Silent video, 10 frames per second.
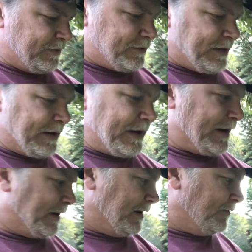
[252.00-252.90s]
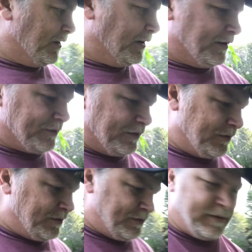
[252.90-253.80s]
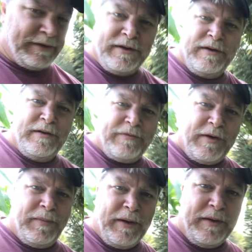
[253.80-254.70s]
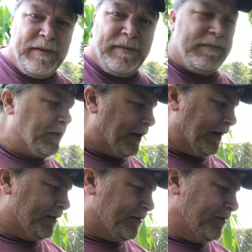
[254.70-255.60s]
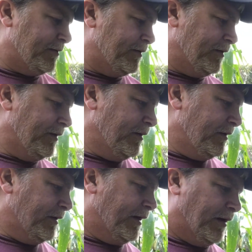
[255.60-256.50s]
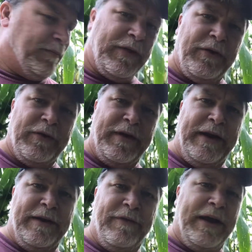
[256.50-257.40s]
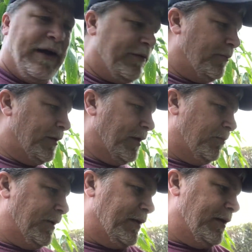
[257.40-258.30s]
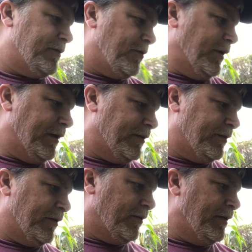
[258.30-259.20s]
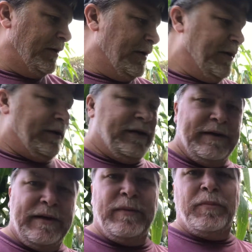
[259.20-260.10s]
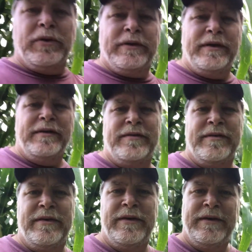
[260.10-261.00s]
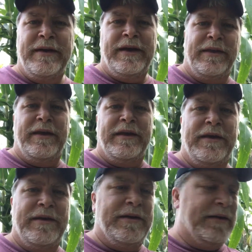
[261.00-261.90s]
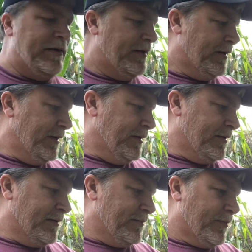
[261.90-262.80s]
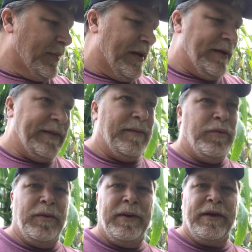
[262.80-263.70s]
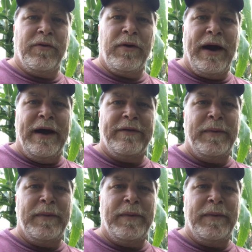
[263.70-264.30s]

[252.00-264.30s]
It looks like I got an even dozen from the plants. 13 if you count the one I picked yesterday. So I'm gonna put these in the, I think I'll put them in the garage.